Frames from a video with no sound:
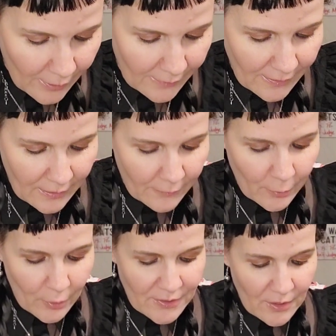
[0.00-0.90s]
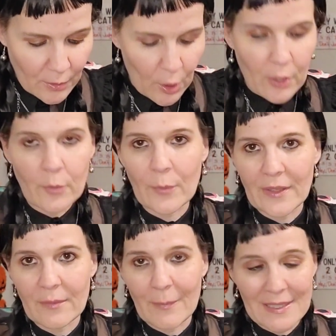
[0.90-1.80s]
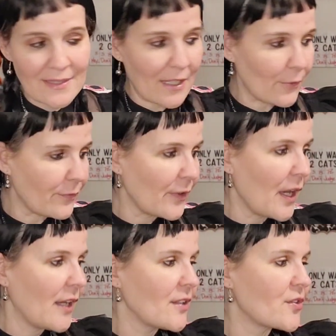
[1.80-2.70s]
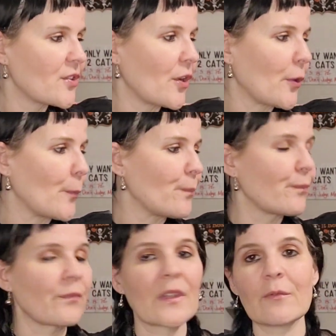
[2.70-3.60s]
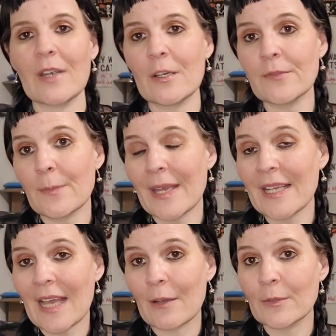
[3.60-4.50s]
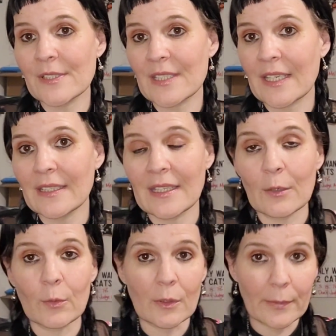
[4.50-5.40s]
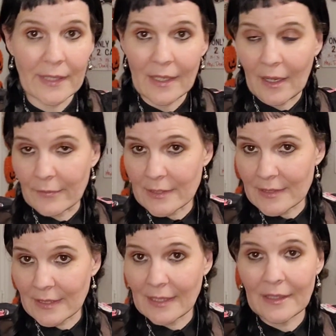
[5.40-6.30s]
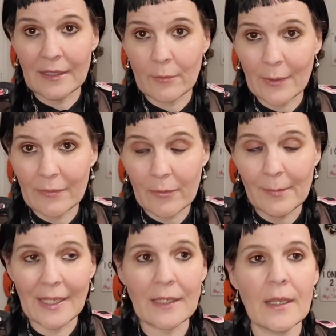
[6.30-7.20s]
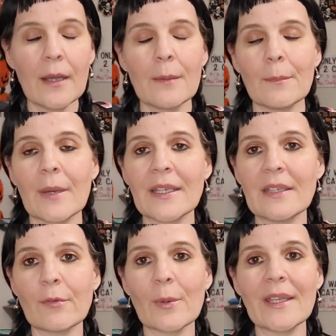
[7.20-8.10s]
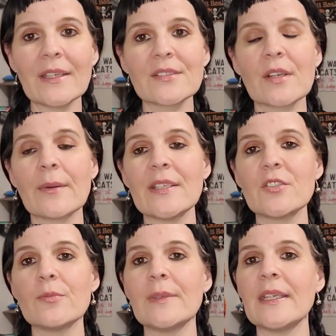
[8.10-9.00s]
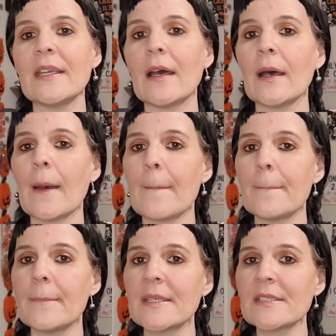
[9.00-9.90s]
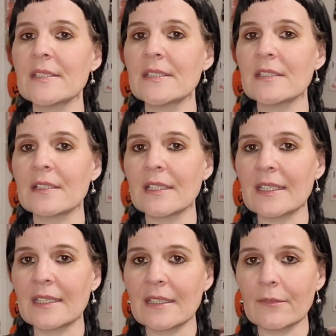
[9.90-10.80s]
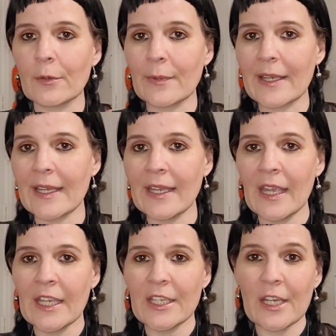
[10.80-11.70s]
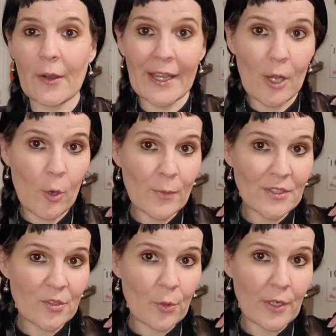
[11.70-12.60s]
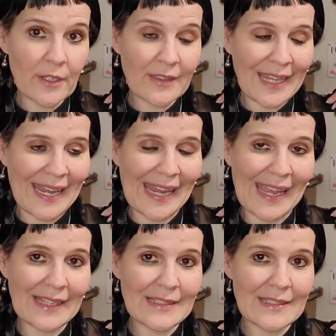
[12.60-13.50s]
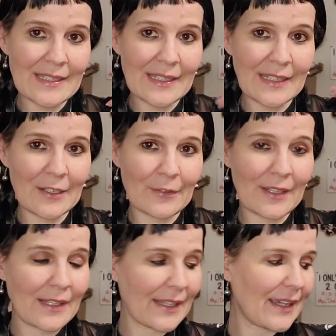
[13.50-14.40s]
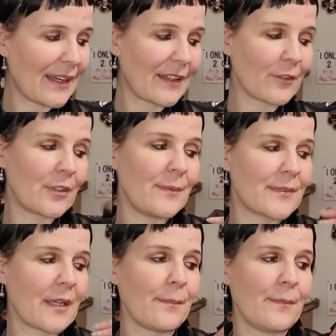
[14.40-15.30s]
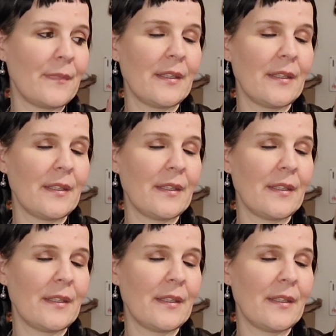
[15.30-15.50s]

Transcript: And then, of course, along with myself. So, right off the bat, I will say there will be, obviously, a giveaway from me. My giveaway is going to be a mystery giveaway. You know, I almost ordered the hand, you know, that like kind of creeps up,